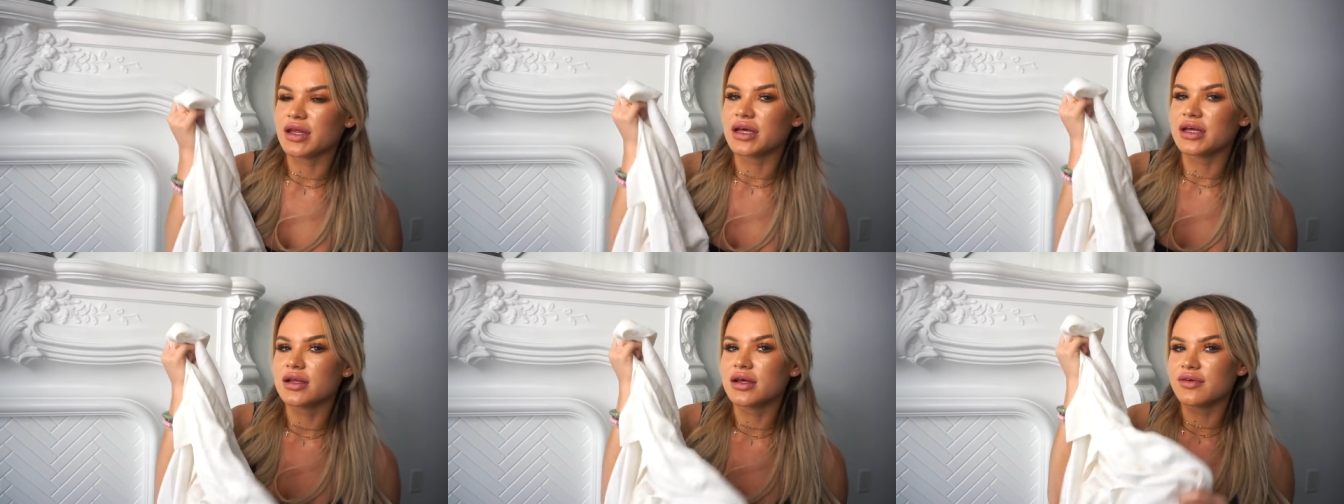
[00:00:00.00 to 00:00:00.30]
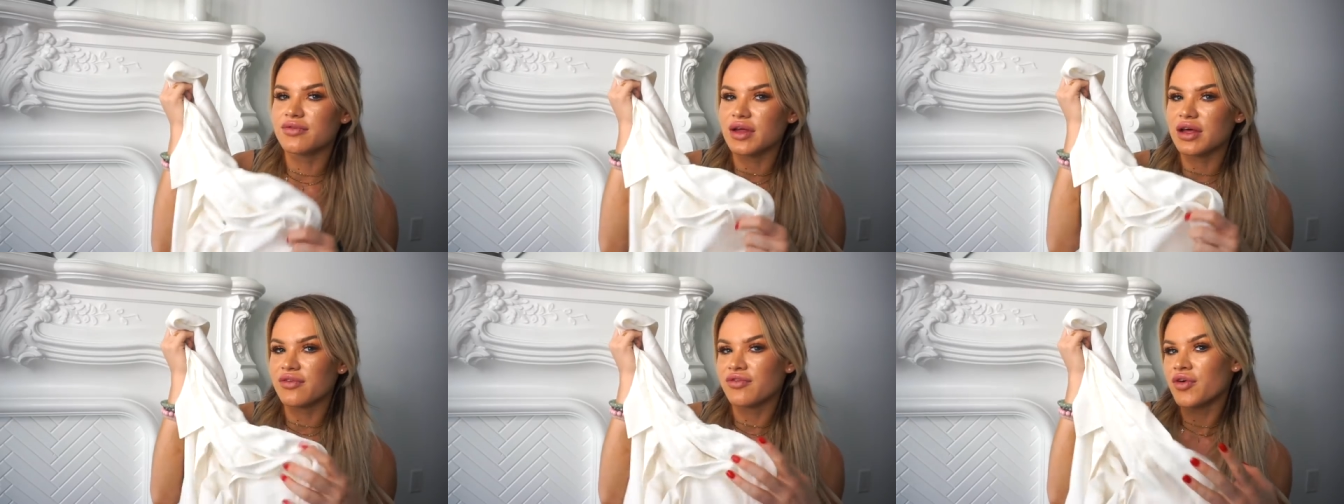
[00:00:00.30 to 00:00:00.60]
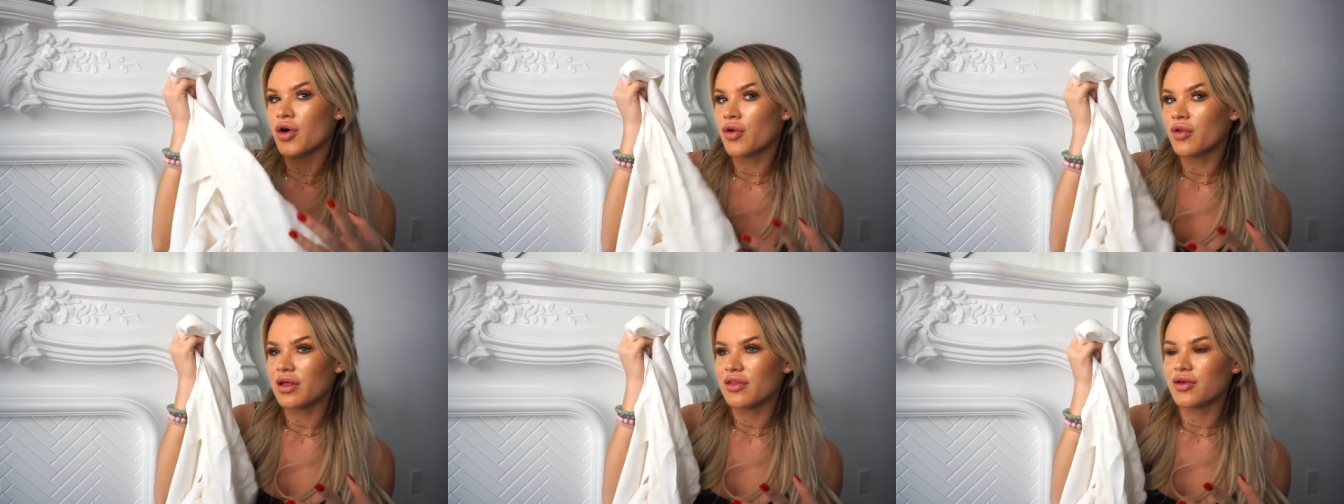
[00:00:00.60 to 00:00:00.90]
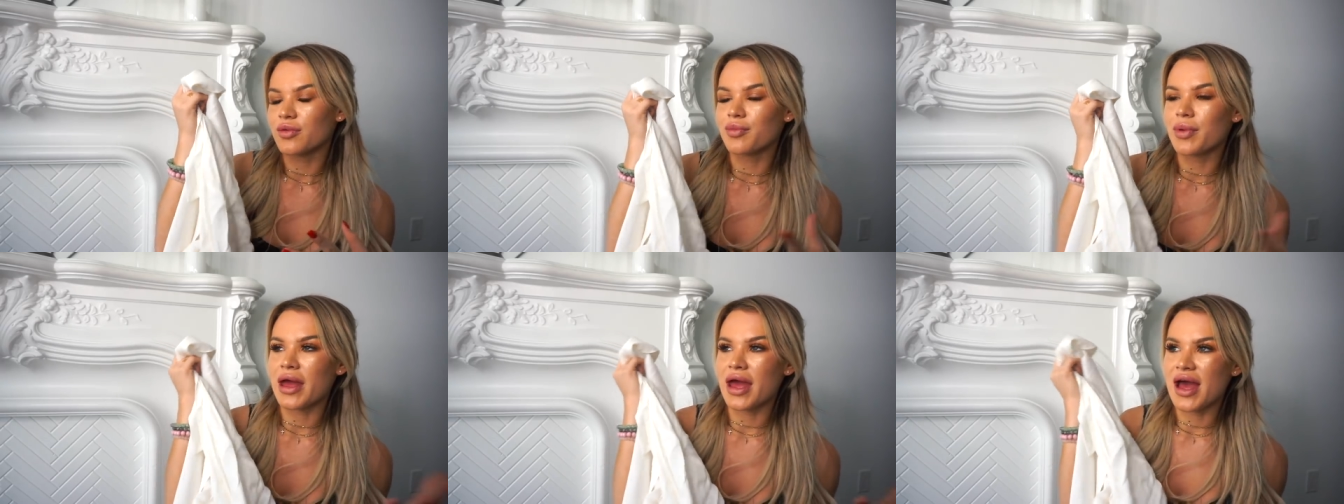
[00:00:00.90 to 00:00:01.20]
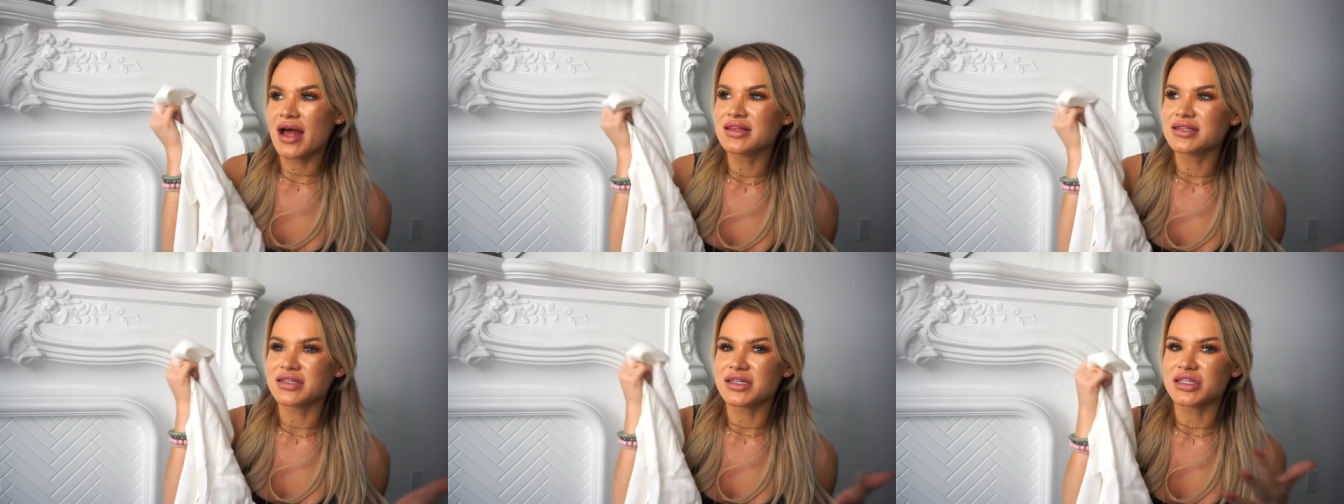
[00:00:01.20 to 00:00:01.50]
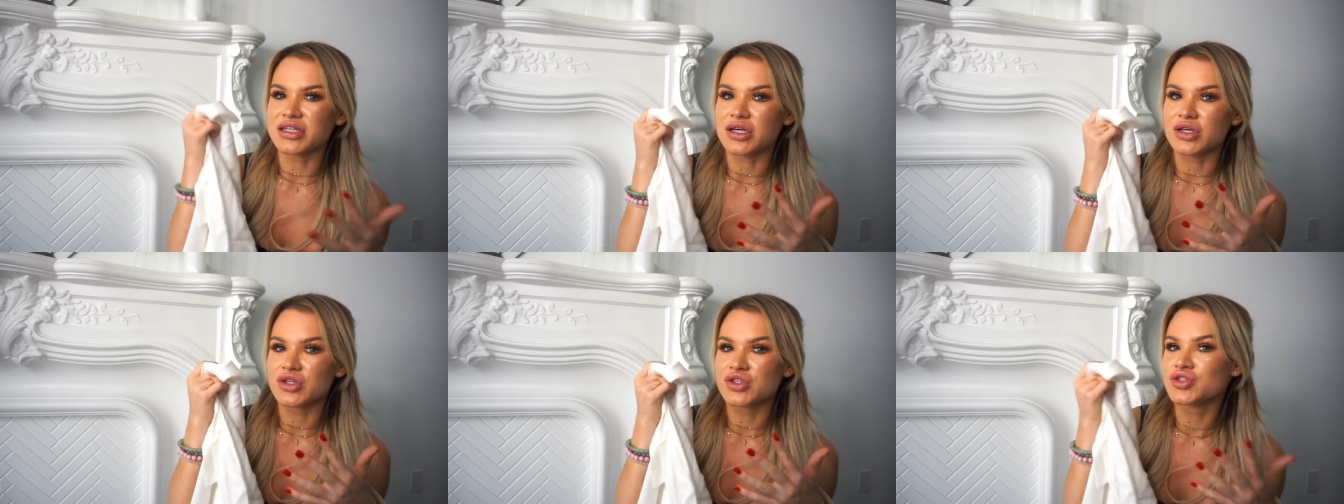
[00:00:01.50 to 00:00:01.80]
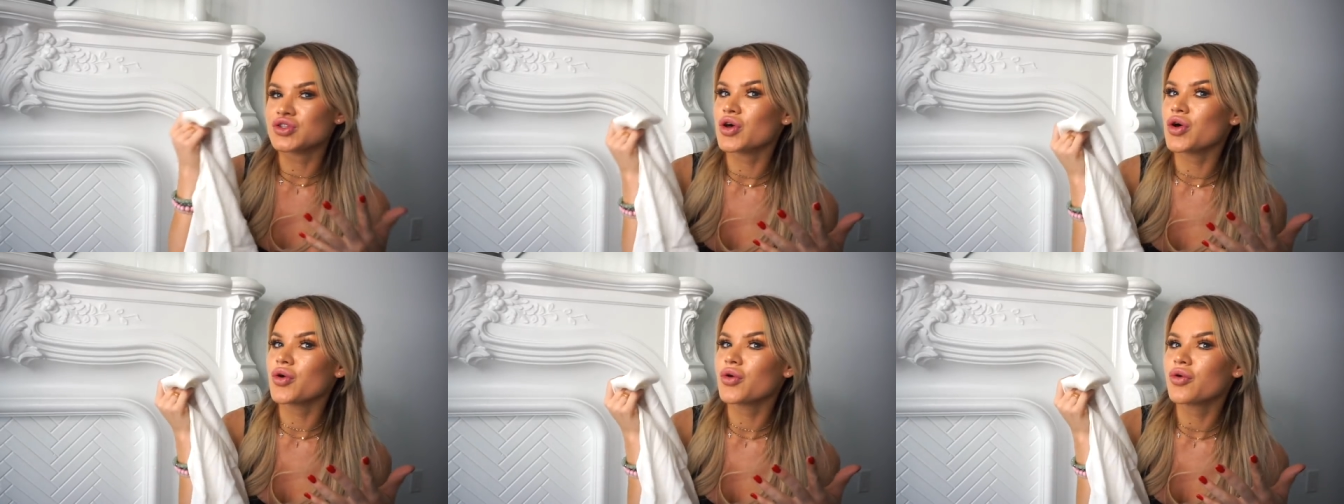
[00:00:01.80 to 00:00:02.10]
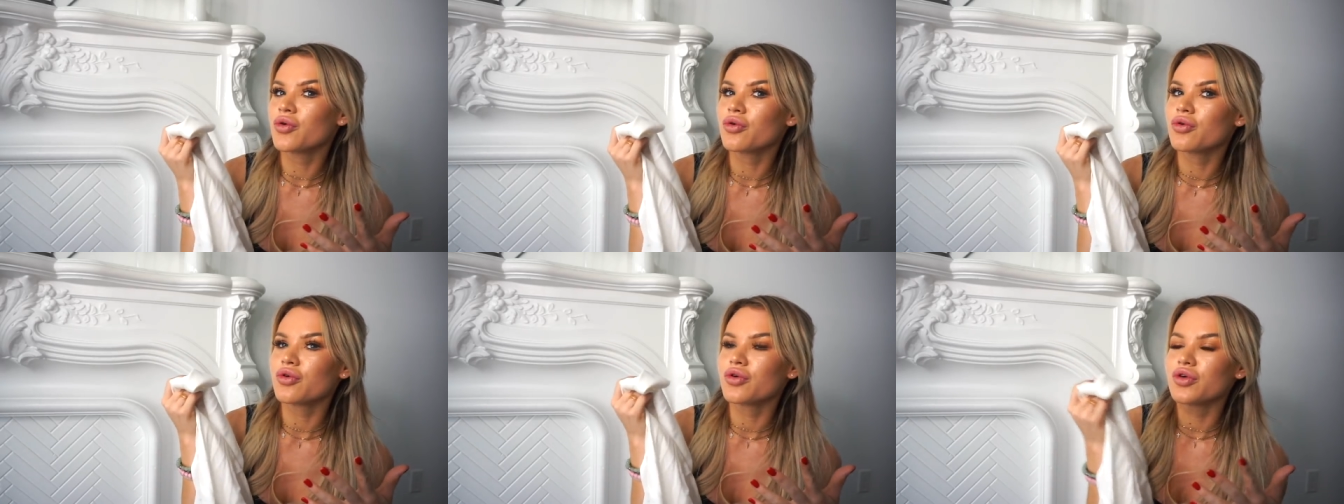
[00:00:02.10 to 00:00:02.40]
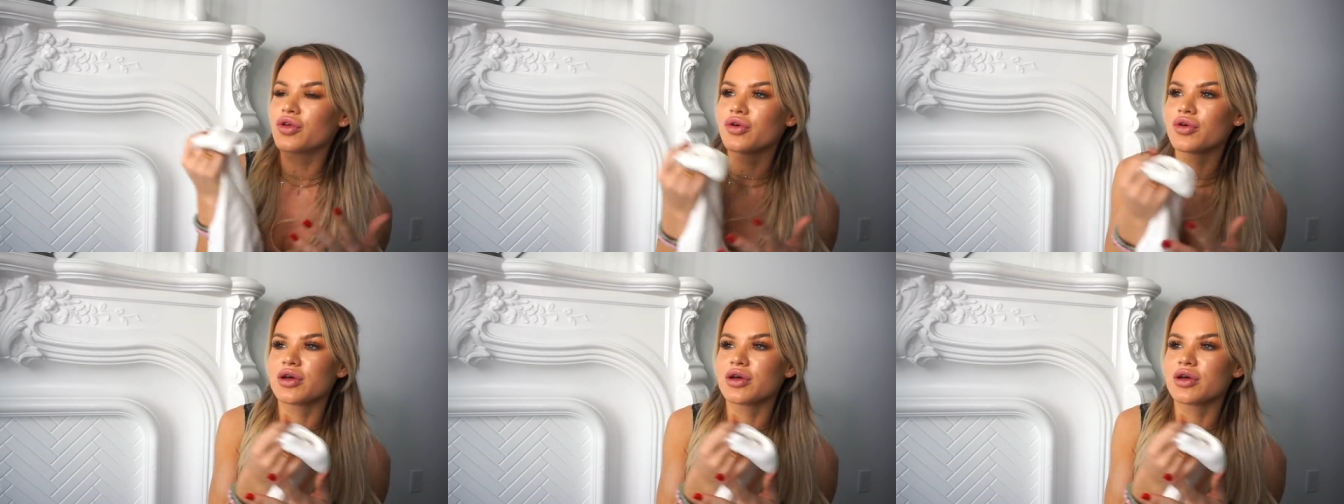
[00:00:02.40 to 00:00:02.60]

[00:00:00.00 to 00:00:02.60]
Like, like faux leather pants, and it's like so cool.